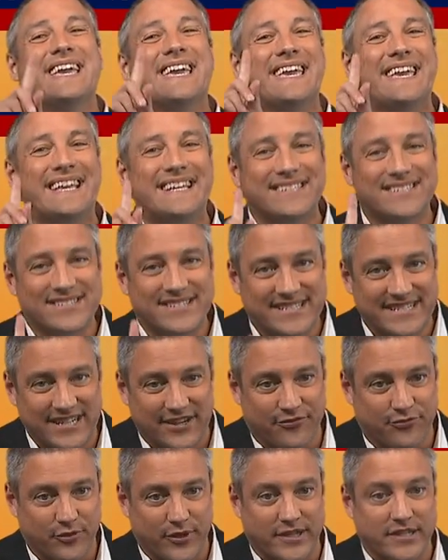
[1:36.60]
is
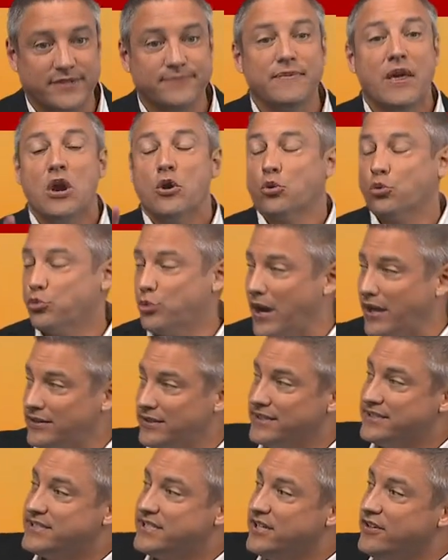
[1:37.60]
different.
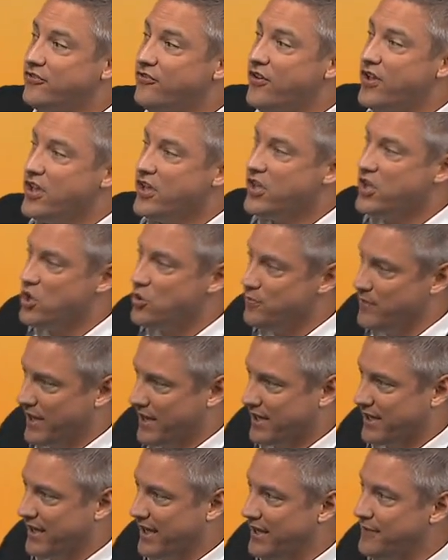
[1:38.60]
Relative
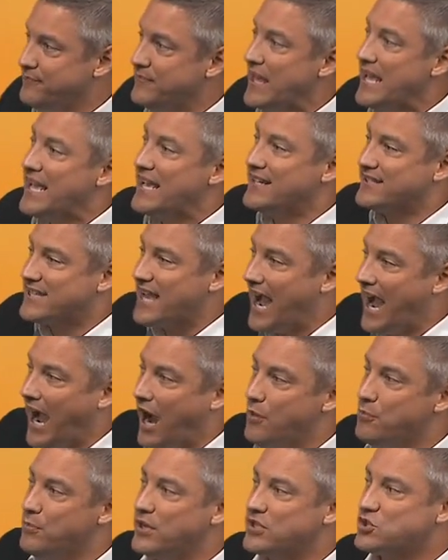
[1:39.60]
humidity is how
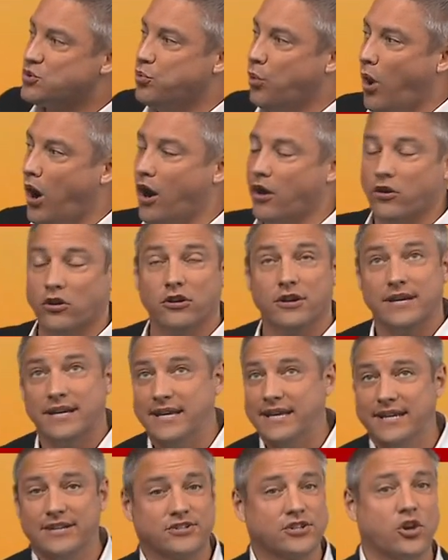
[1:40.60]
much water
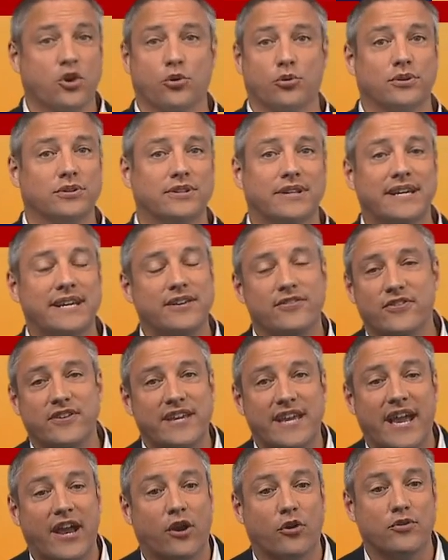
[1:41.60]
is currently in
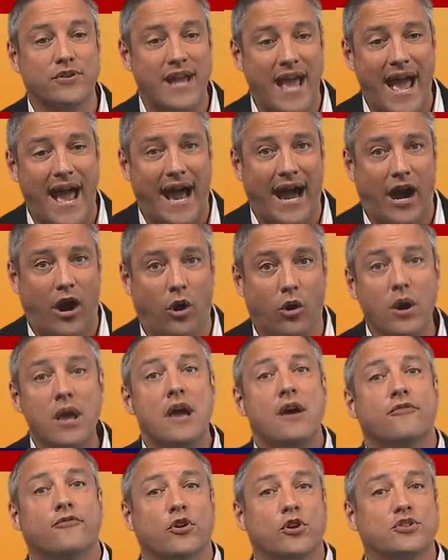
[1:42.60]
the air now
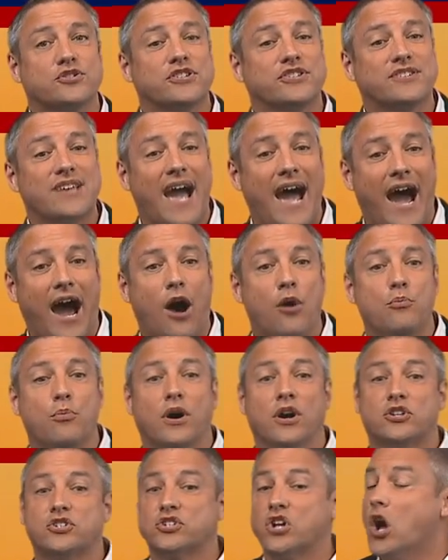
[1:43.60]
versus how
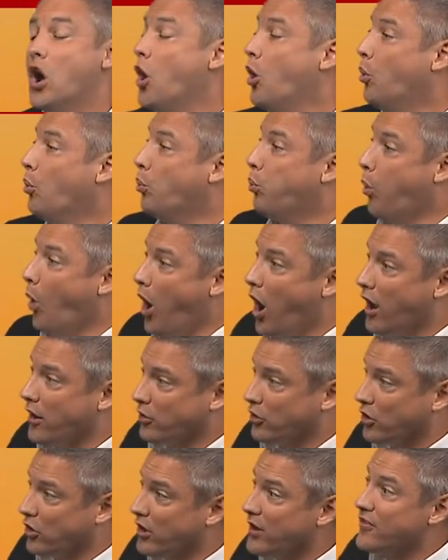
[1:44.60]
much
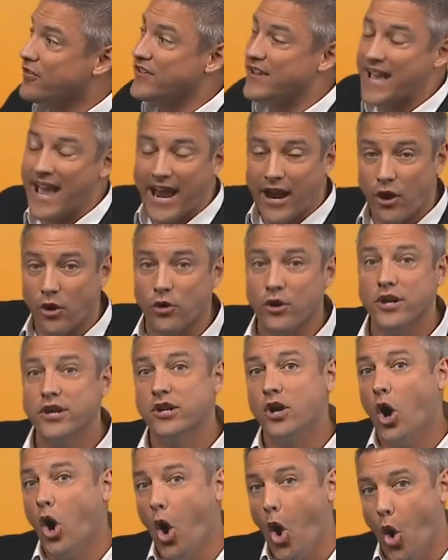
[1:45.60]
water the air can
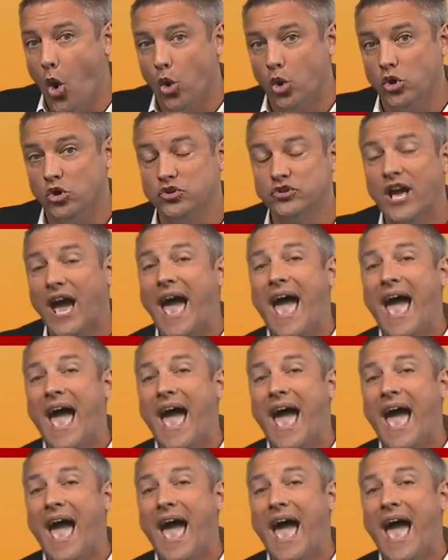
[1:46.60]
hold